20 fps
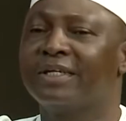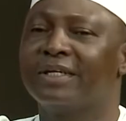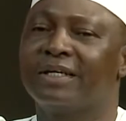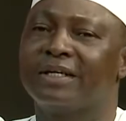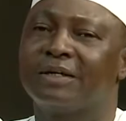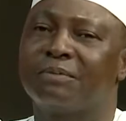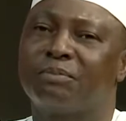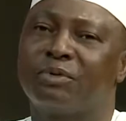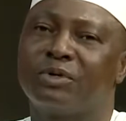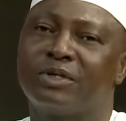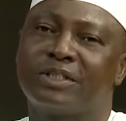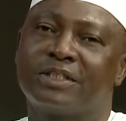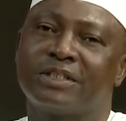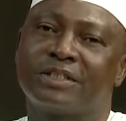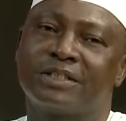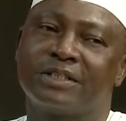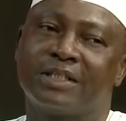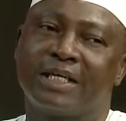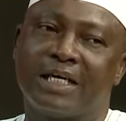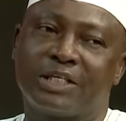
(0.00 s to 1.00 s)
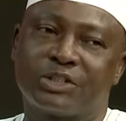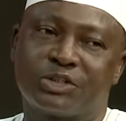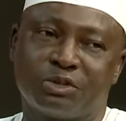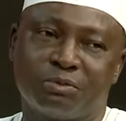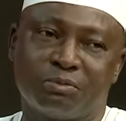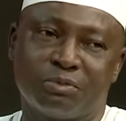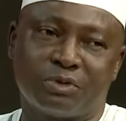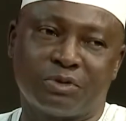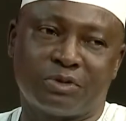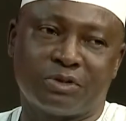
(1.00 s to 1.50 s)
Politics in action
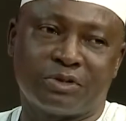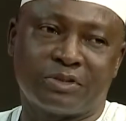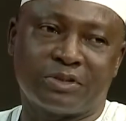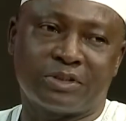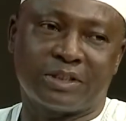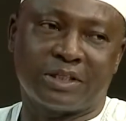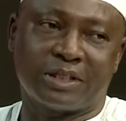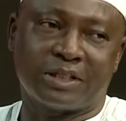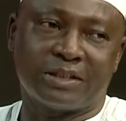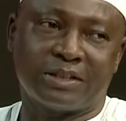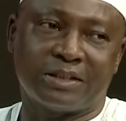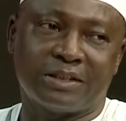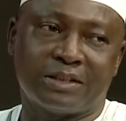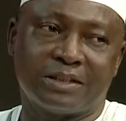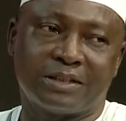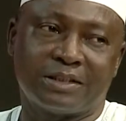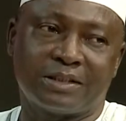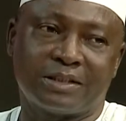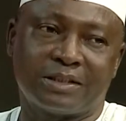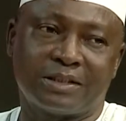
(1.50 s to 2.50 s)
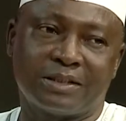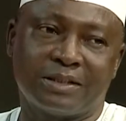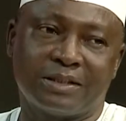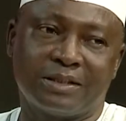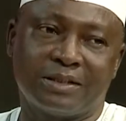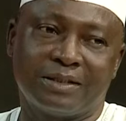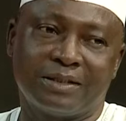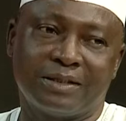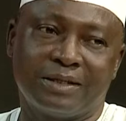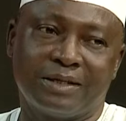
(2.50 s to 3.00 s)
because this is,
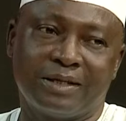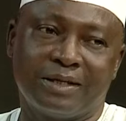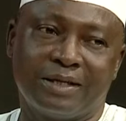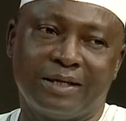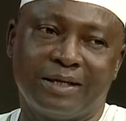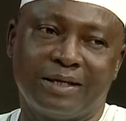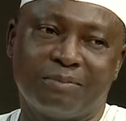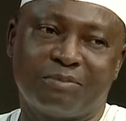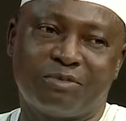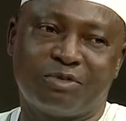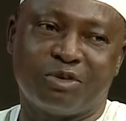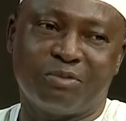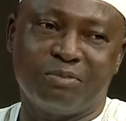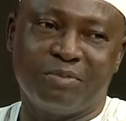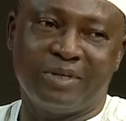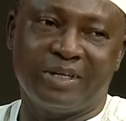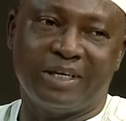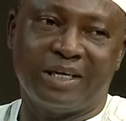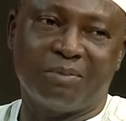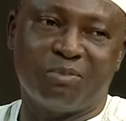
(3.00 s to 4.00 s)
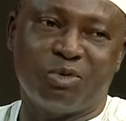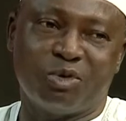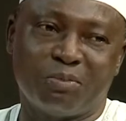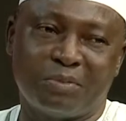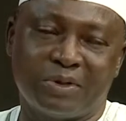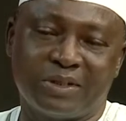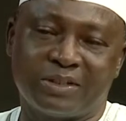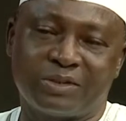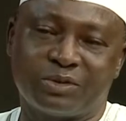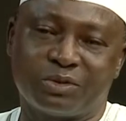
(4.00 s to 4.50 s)
for me, a
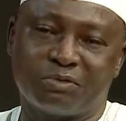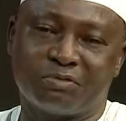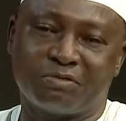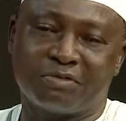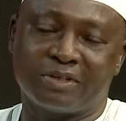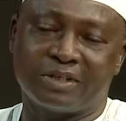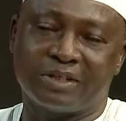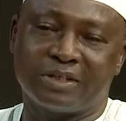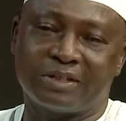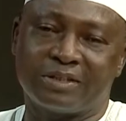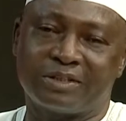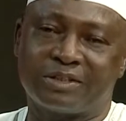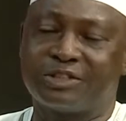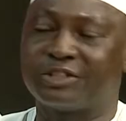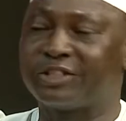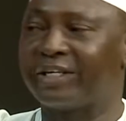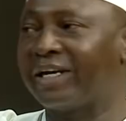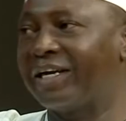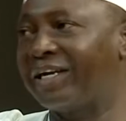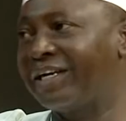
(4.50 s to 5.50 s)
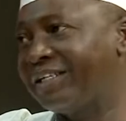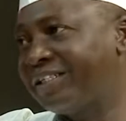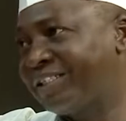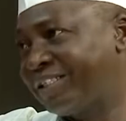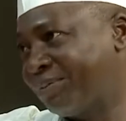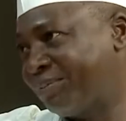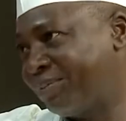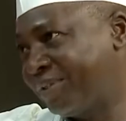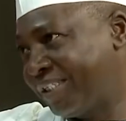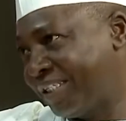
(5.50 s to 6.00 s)
moment of trial and
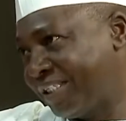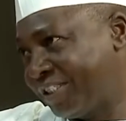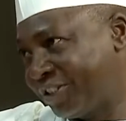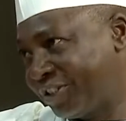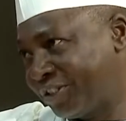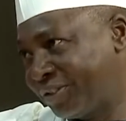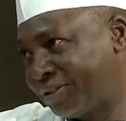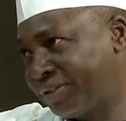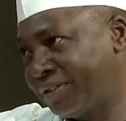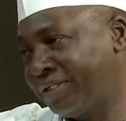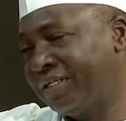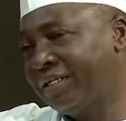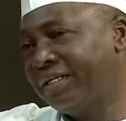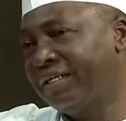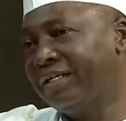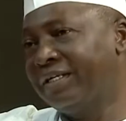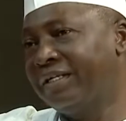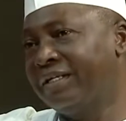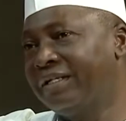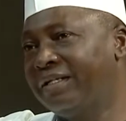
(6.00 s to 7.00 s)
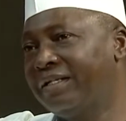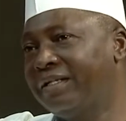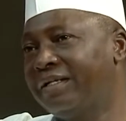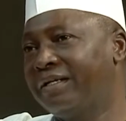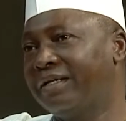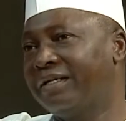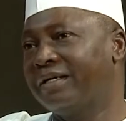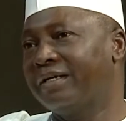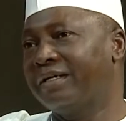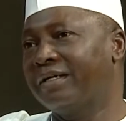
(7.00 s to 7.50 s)
temptation.
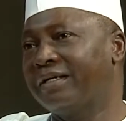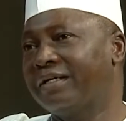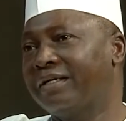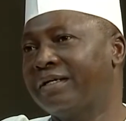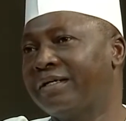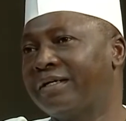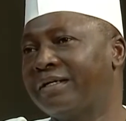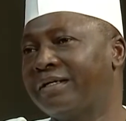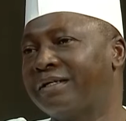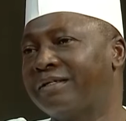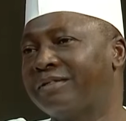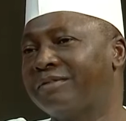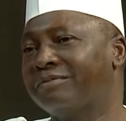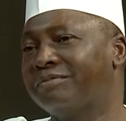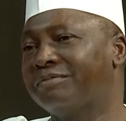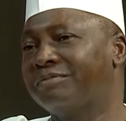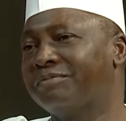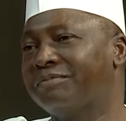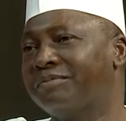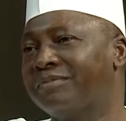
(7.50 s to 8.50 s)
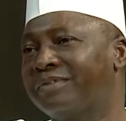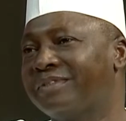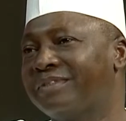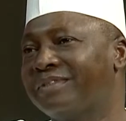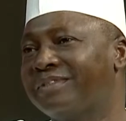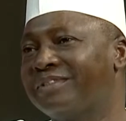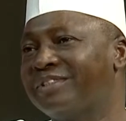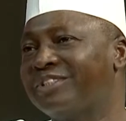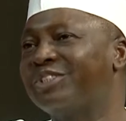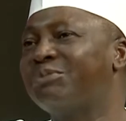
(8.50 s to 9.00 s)

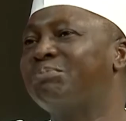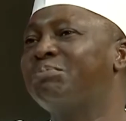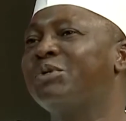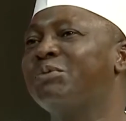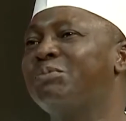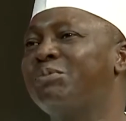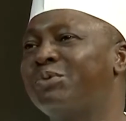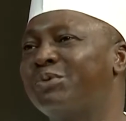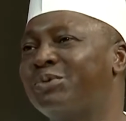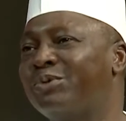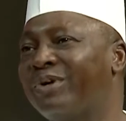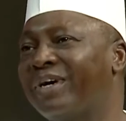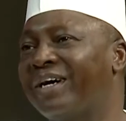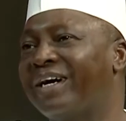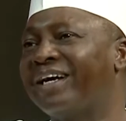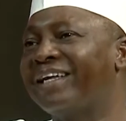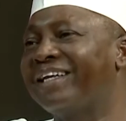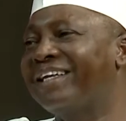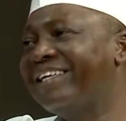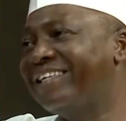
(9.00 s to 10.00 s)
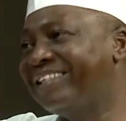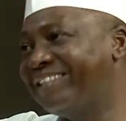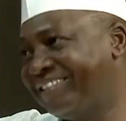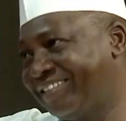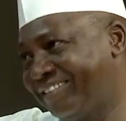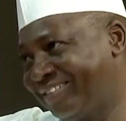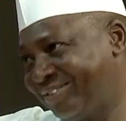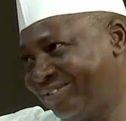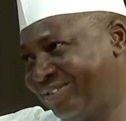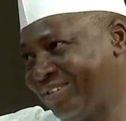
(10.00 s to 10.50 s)
The people who are
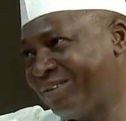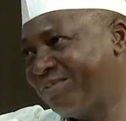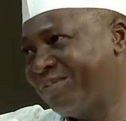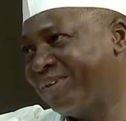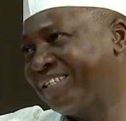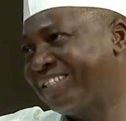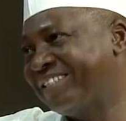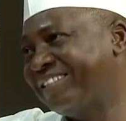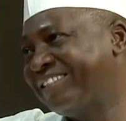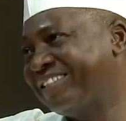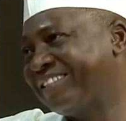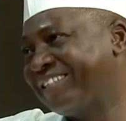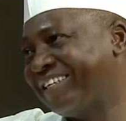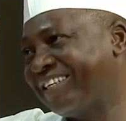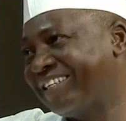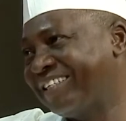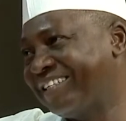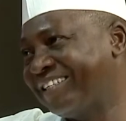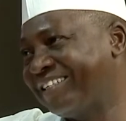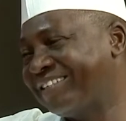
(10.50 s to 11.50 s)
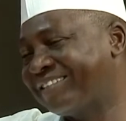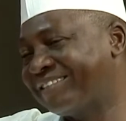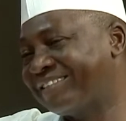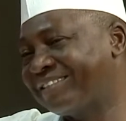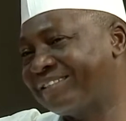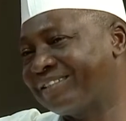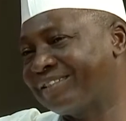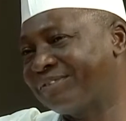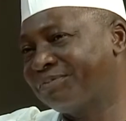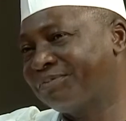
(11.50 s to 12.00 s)
alleging, who are making these
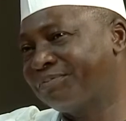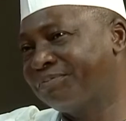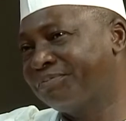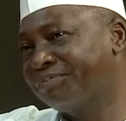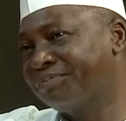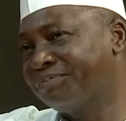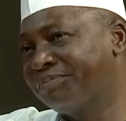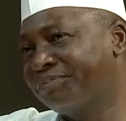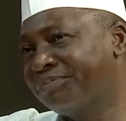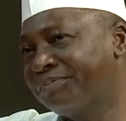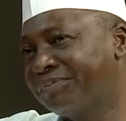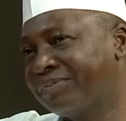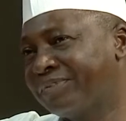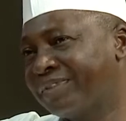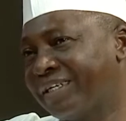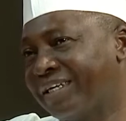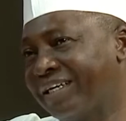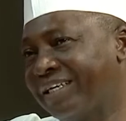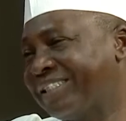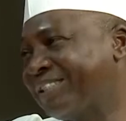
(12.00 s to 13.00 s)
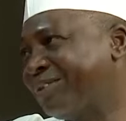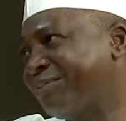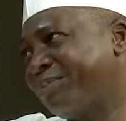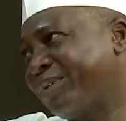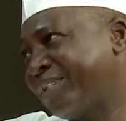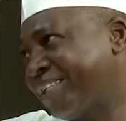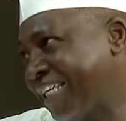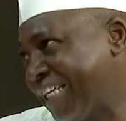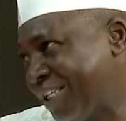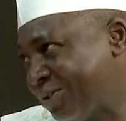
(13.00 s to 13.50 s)
allegations, I
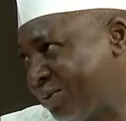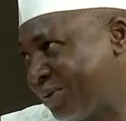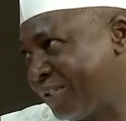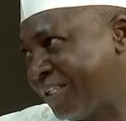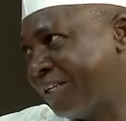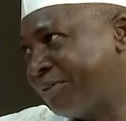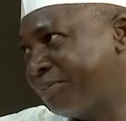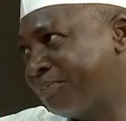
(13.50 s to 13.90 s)
sympathize with them,